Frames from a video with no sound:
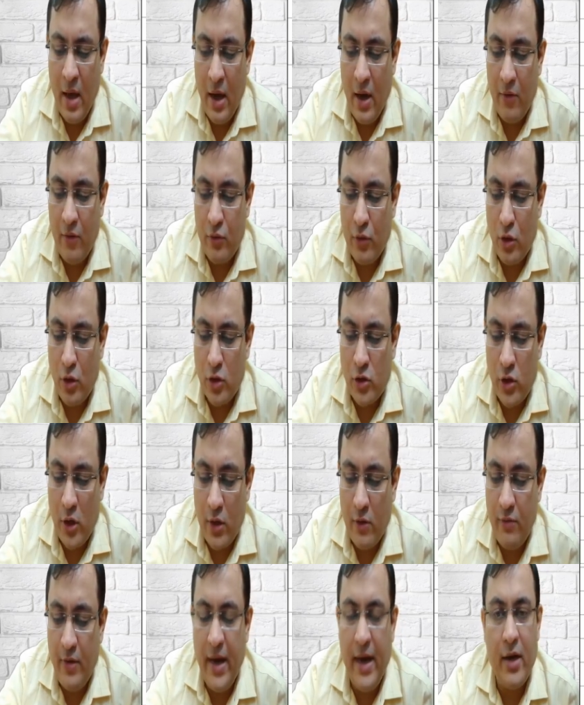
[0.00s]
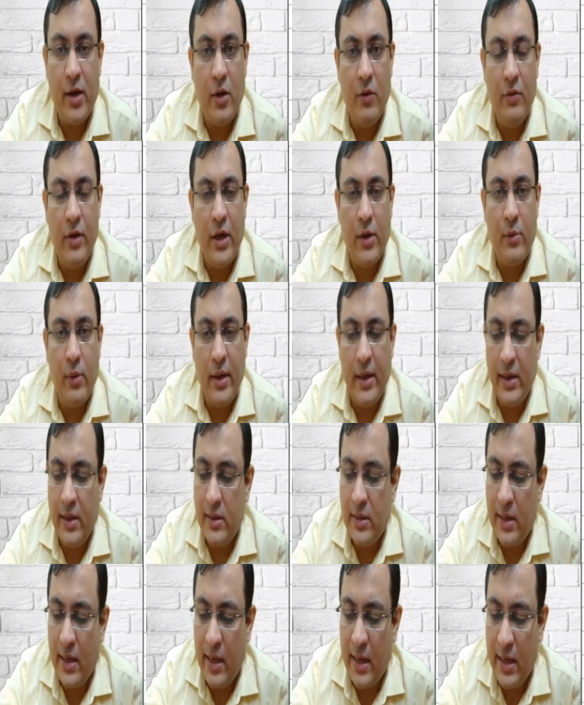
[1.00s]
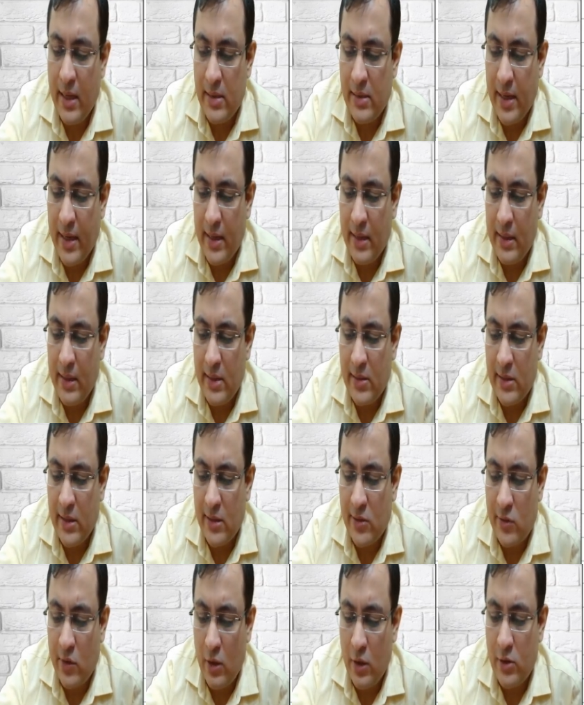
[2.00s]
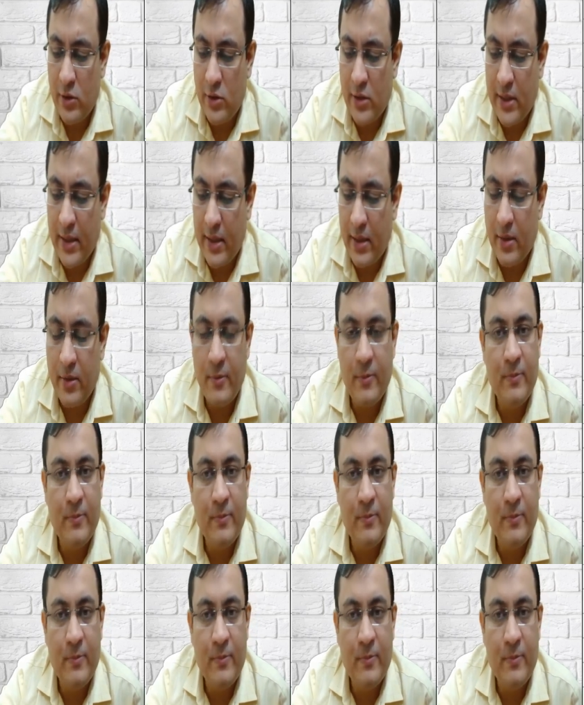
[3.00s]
of course, your weight of equity is increasing. This is constant.